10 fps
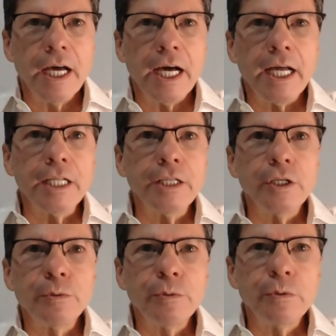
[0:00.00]
and
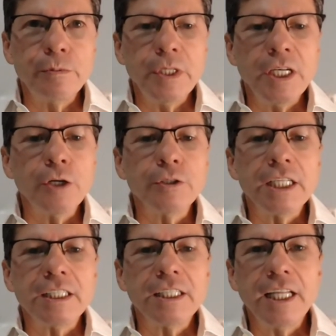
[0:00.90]
we know
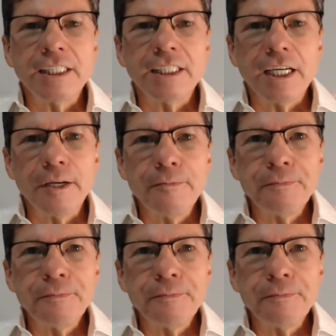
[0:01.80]
that data